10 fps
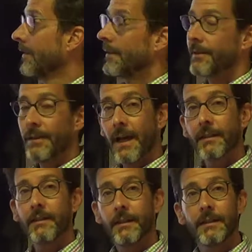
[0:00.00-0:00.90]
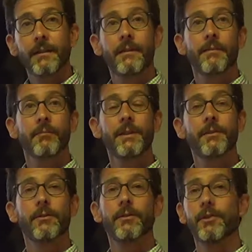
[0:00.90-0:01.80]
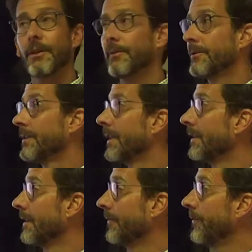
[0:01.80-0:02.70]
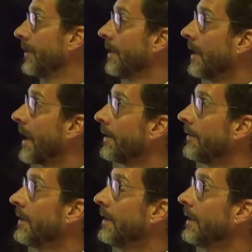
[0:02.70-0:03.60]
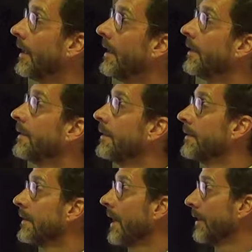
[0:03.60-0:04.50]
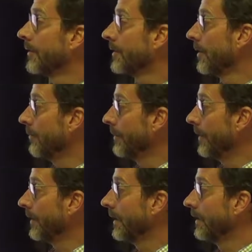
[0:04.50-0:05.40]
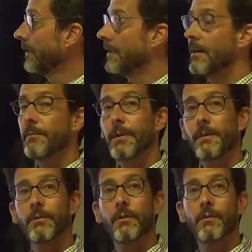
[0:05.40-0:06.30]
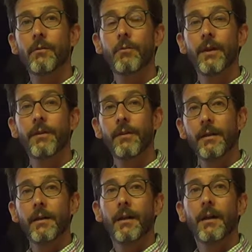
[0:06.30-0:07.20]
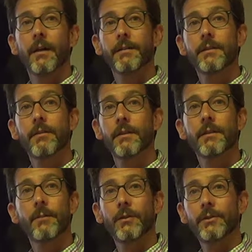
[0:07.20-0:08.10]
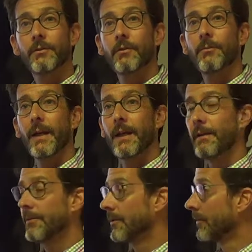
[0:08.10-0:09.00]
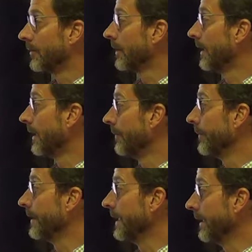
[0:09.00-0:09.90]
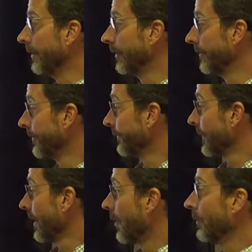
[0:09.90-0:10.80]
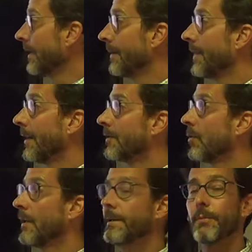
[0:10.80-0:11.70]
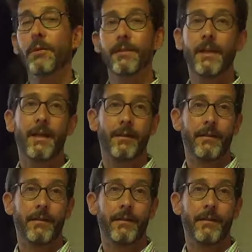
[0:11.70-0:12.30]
Sadly, research shows that if out of the 10 or so million young people with serious emotional and behavioral needs, only about 20%